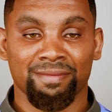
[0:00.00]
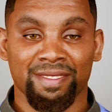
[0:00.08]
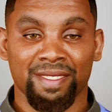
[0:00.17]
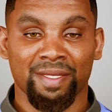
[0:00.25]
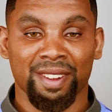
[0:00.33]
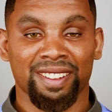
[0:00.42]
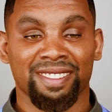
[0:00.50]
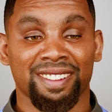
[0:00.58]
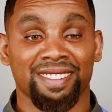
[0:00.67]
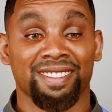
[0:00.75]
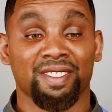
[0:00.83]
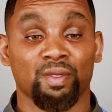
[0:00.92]
all right
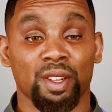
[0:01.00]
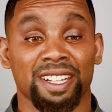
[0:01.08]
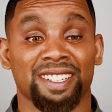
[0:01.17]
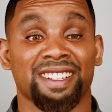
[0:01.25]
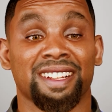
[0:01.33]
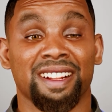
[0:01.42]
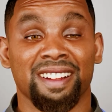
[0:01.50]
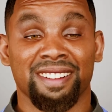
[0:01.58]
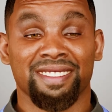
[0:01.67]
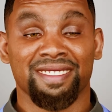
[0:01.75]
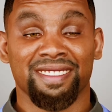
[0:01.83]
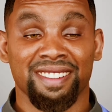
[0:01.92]
so you can see
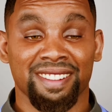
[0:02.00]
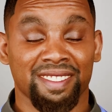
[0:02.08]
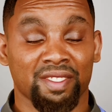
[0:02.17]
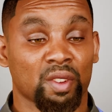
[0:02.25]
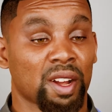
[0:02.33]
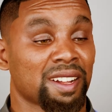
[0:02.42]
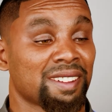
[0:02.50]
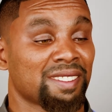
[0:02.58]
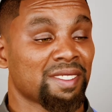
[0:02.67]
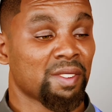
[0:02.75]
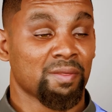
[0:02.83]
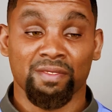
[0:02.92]
the tracking
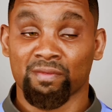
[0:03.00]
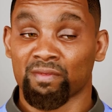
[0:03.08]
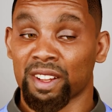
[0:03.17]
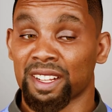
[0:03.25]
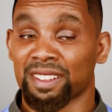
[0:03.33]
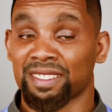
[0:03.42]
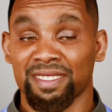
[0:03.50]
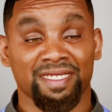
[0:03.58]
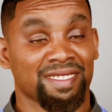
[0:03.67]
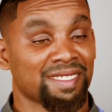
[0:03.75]
of the face